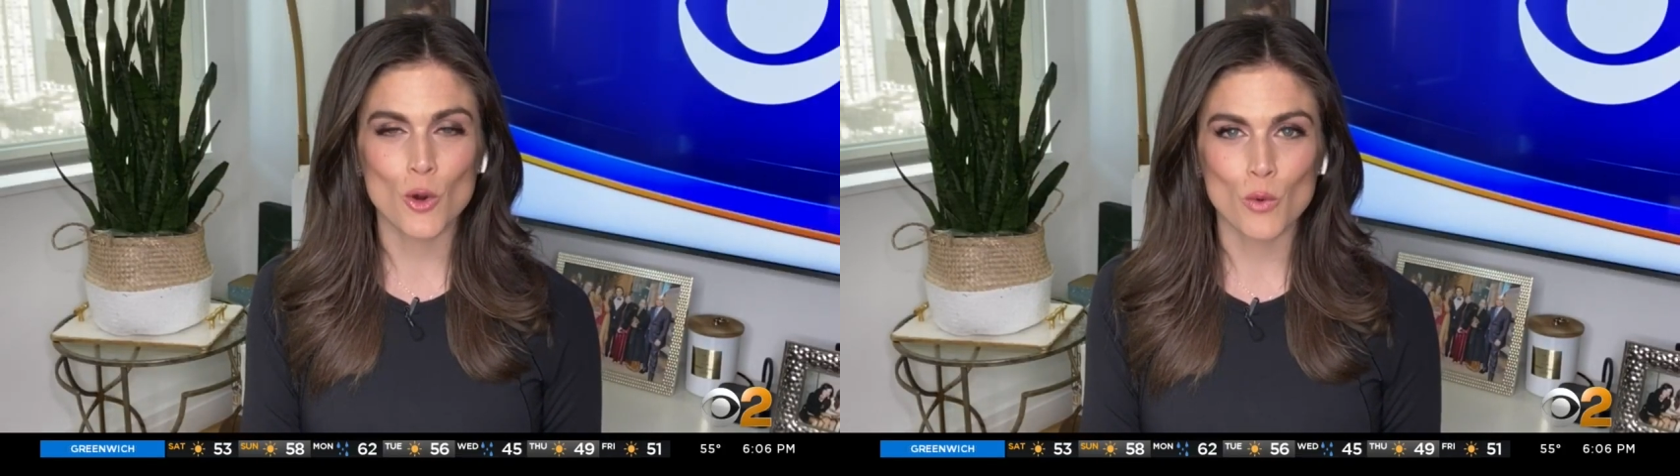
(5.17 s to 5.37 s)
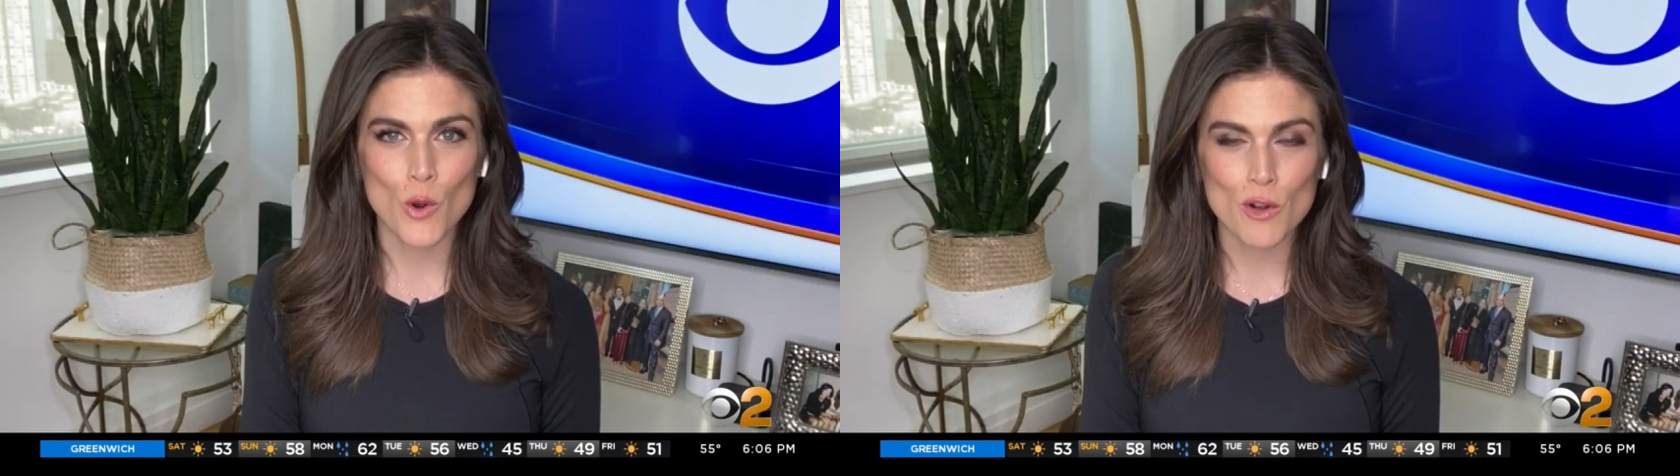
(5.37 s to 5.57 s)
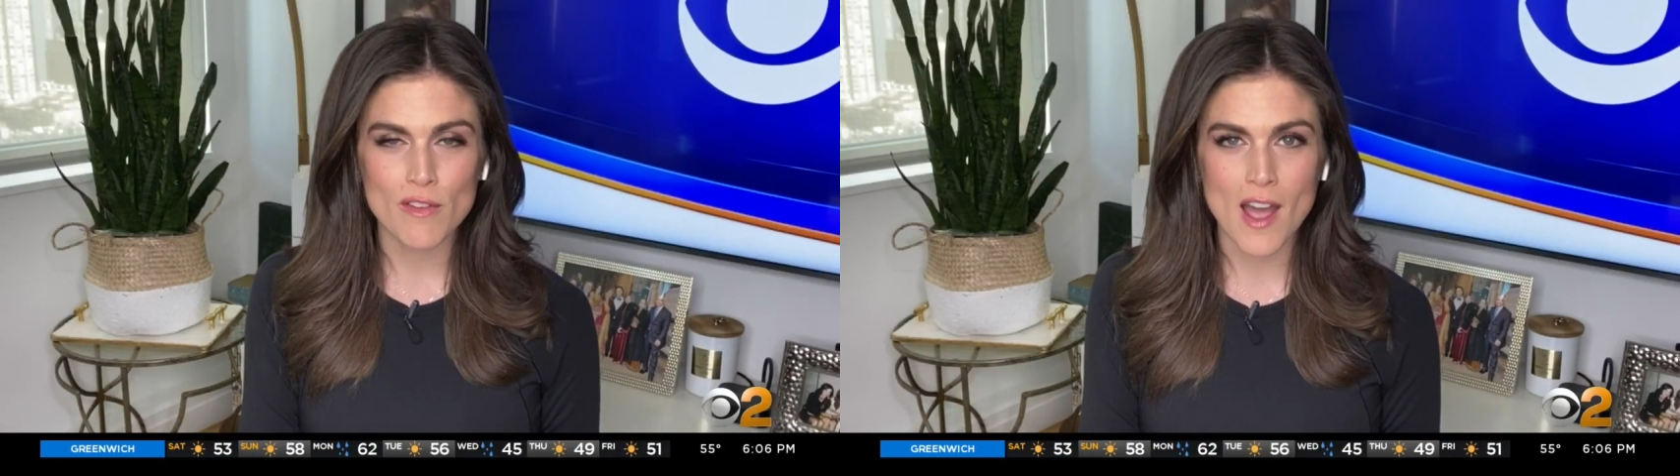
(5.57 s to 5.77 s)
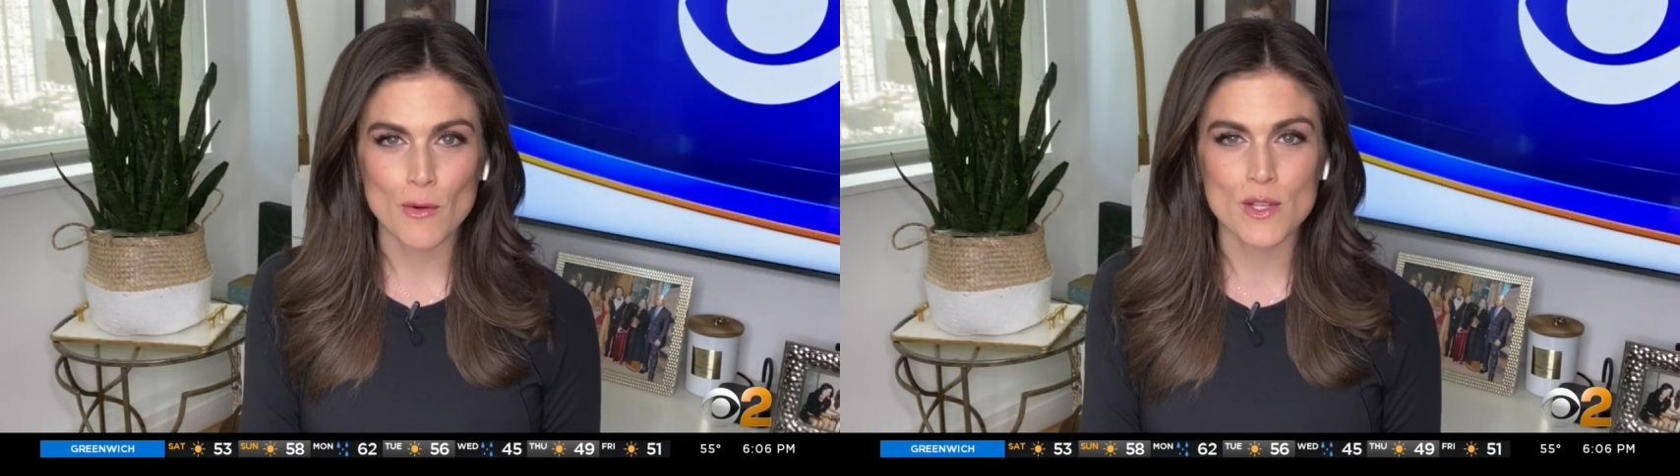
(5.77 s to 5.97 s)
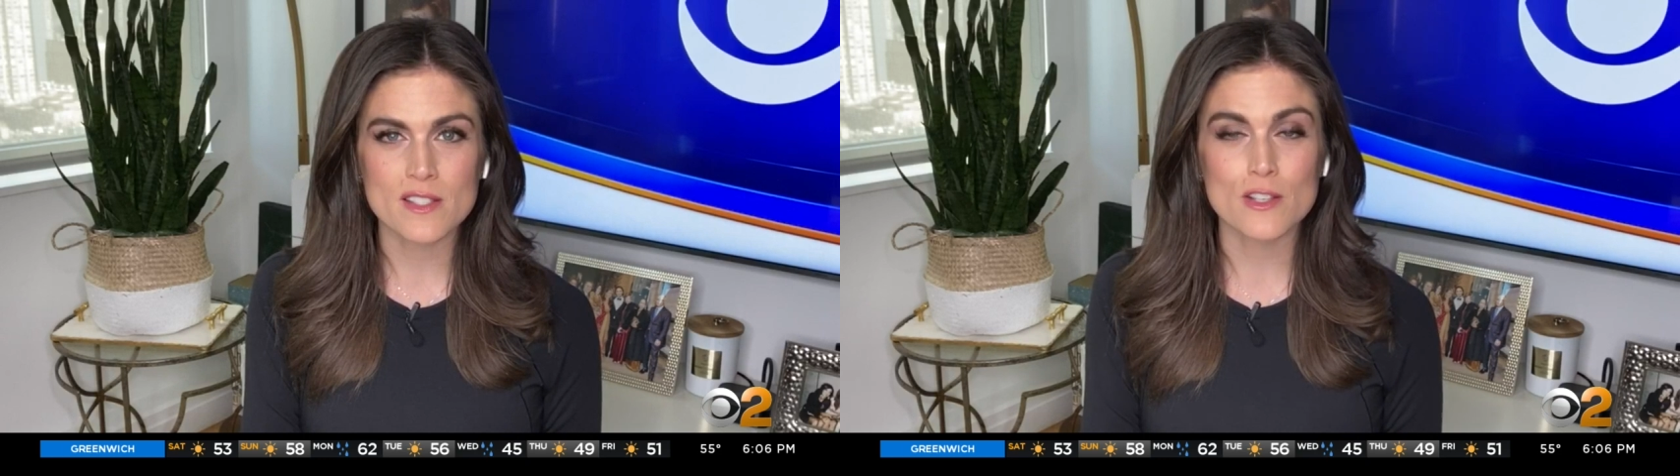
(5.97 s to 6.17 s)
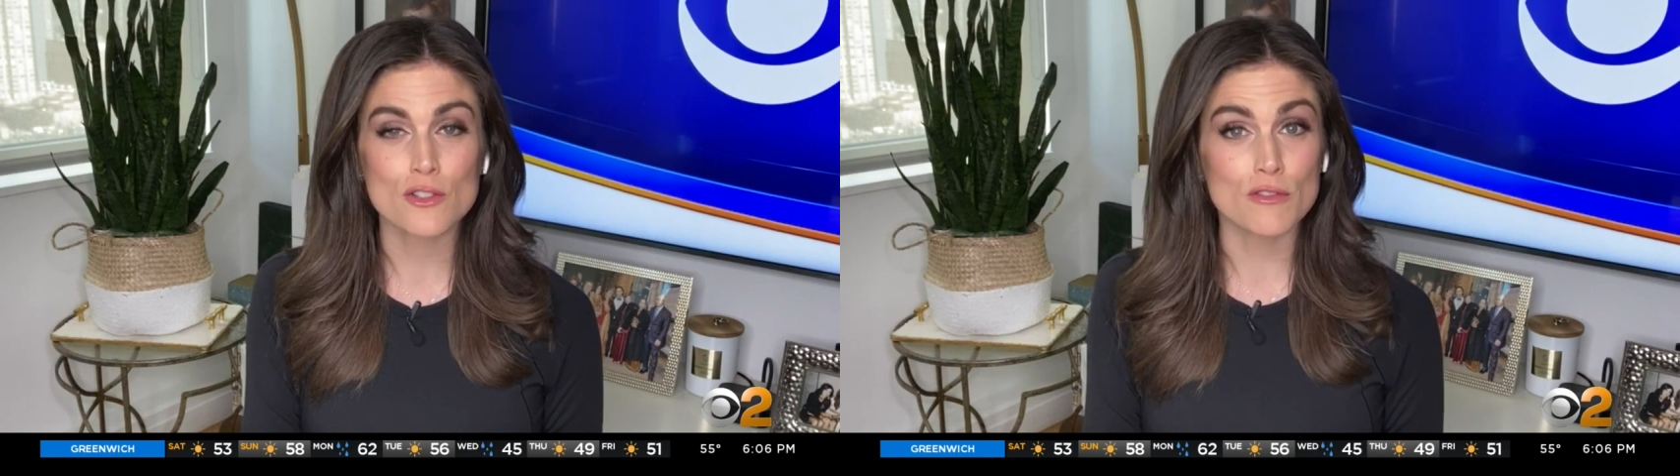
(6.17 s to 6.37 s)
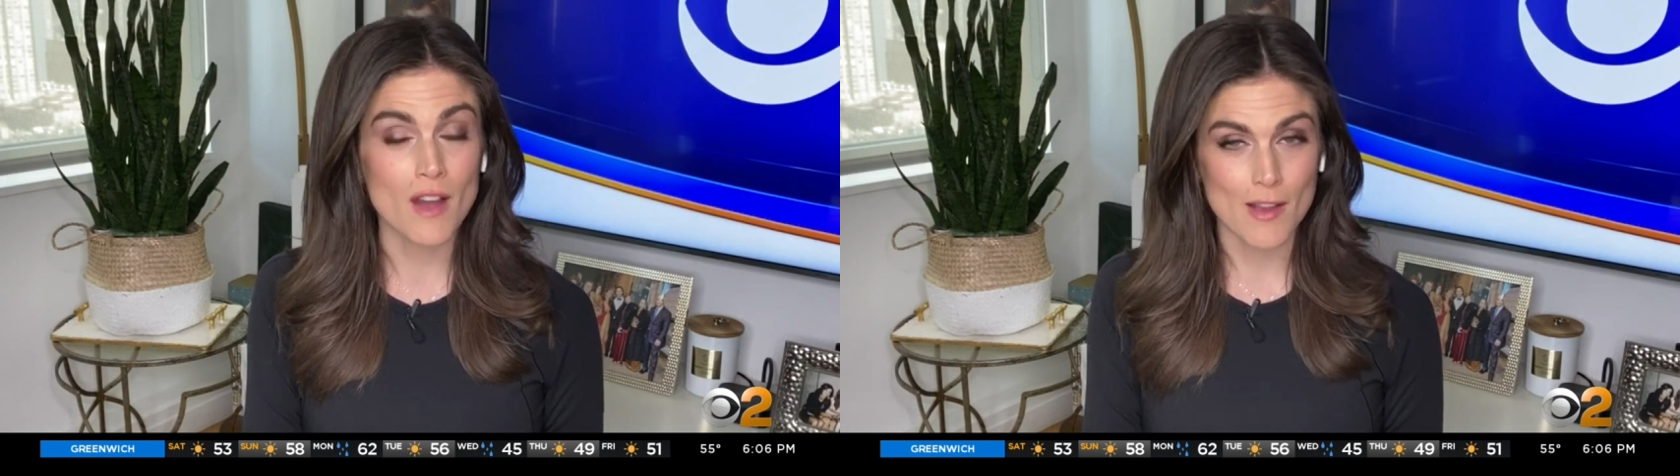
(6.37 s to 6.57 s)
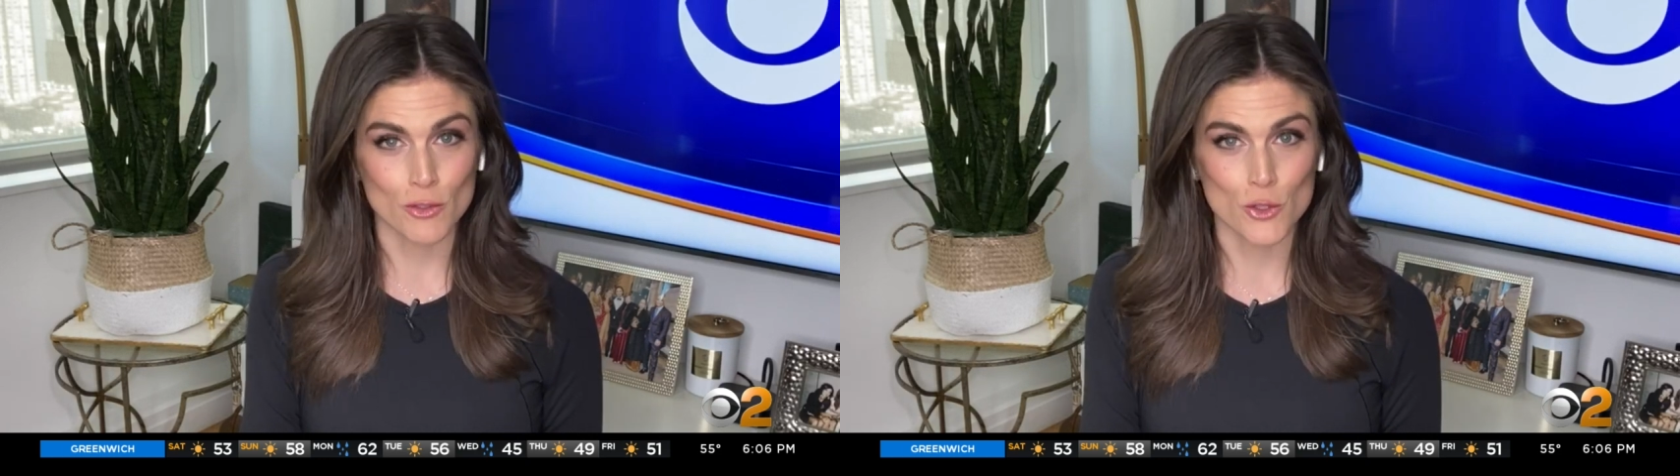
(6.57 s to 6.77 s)
coronavirus
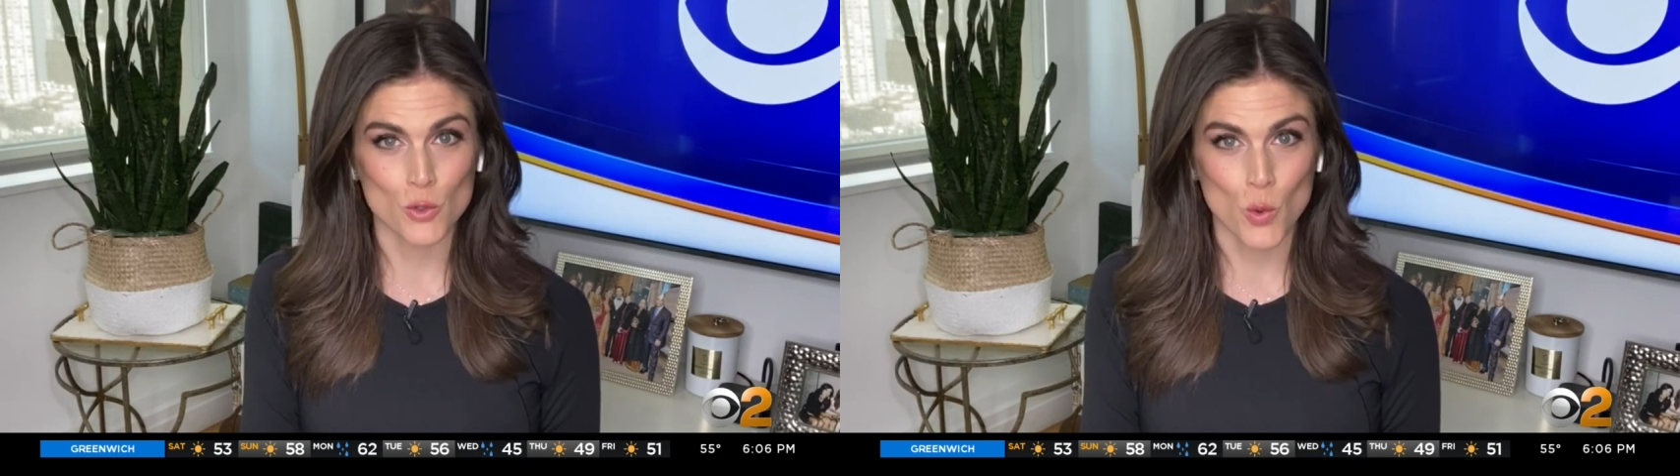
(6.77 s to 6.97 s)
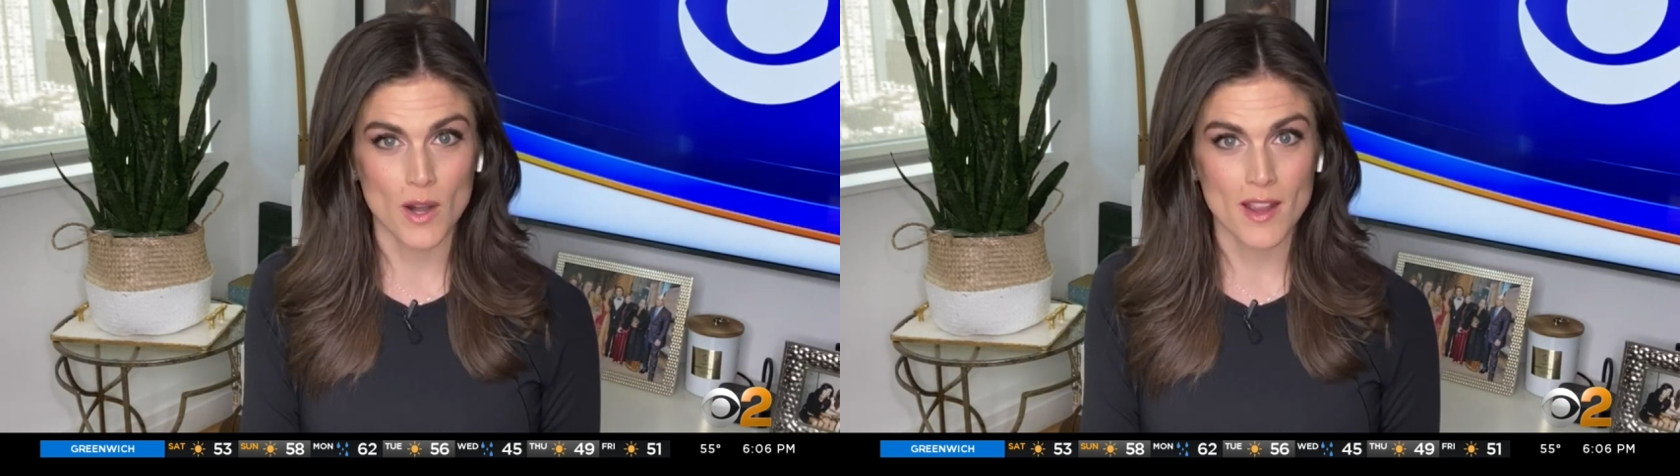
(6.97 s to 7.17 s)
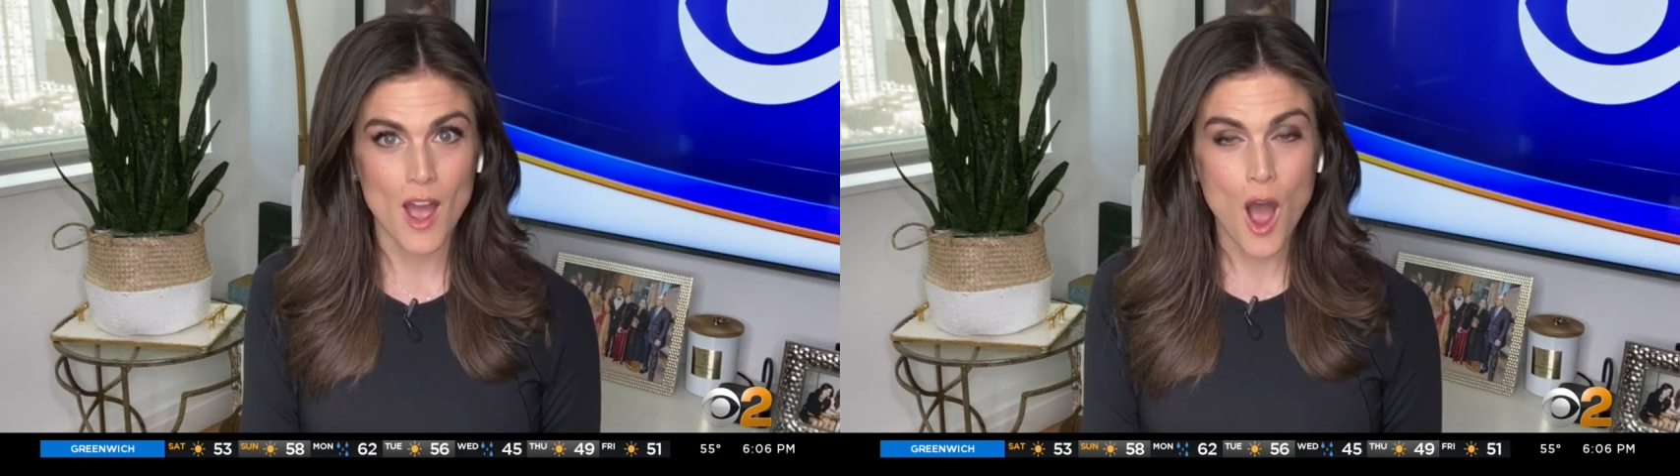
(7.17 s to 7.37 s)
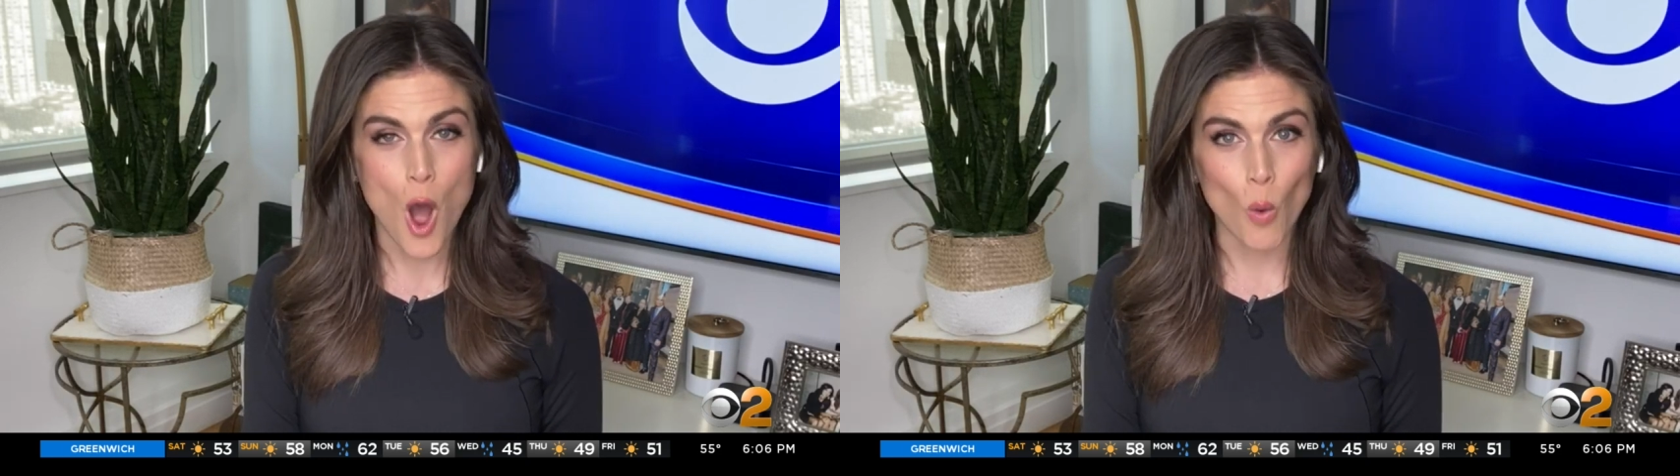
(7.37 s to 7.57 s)
survival story.